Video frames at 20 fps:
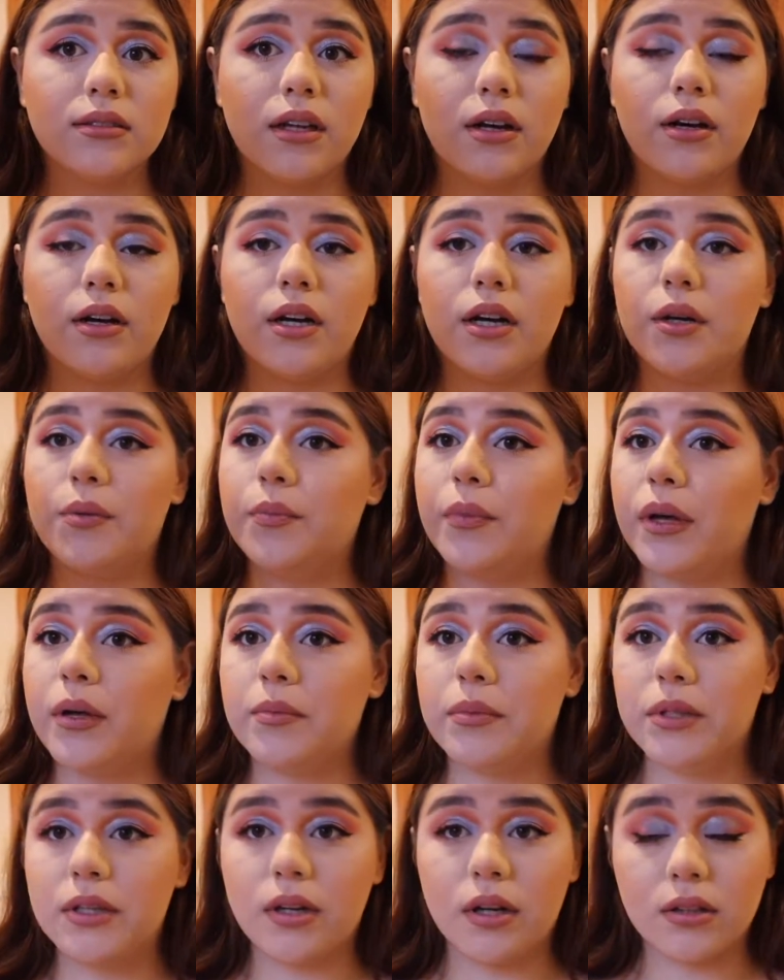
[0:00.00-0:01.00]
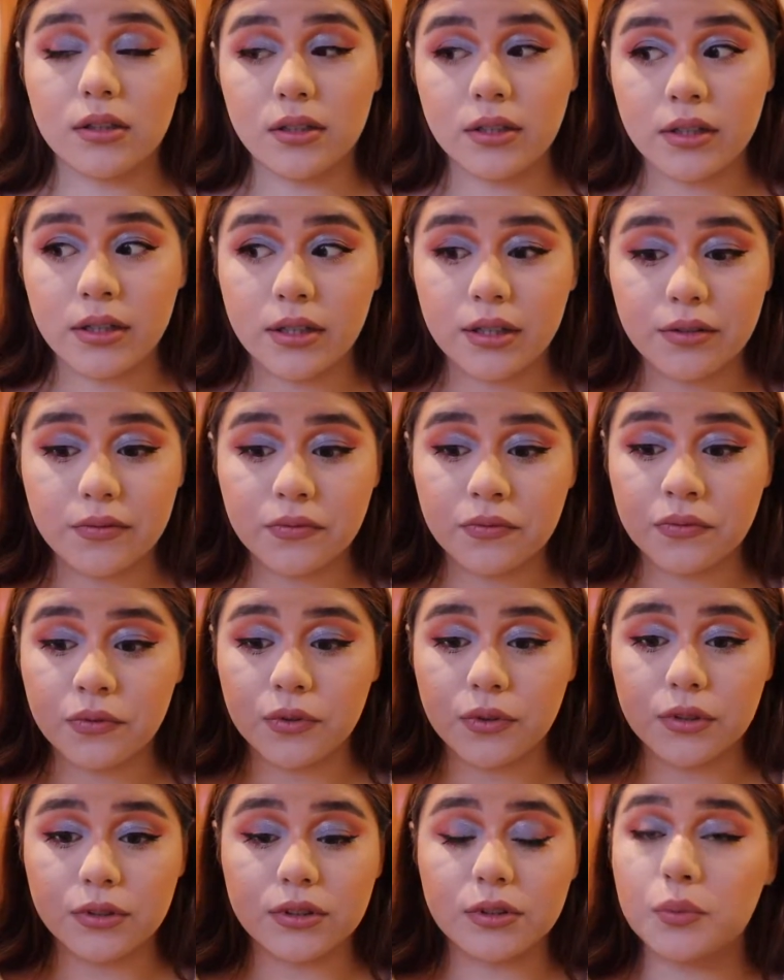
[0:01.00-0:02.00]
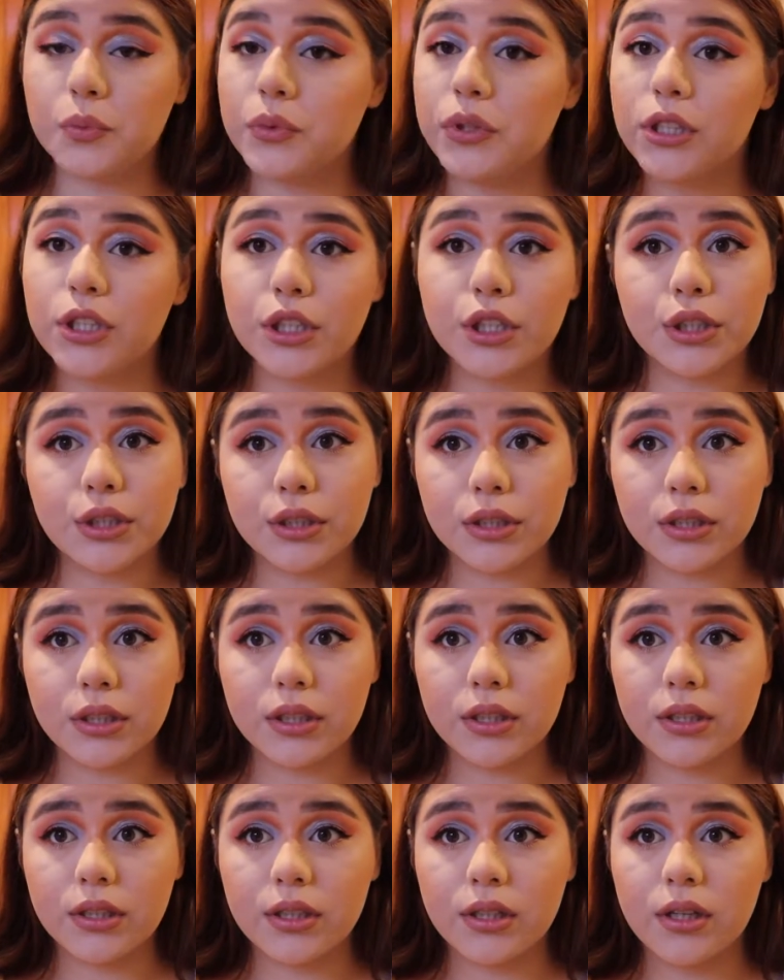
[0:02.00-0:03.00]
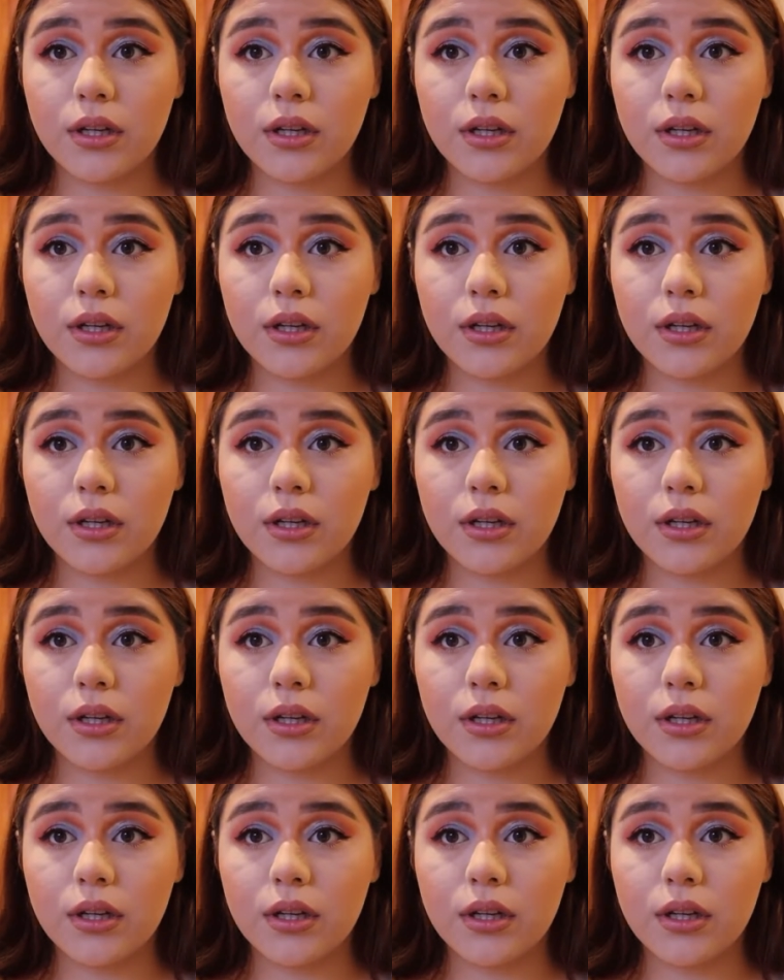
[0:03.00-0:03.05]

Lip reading: I've been on the hunt for some really good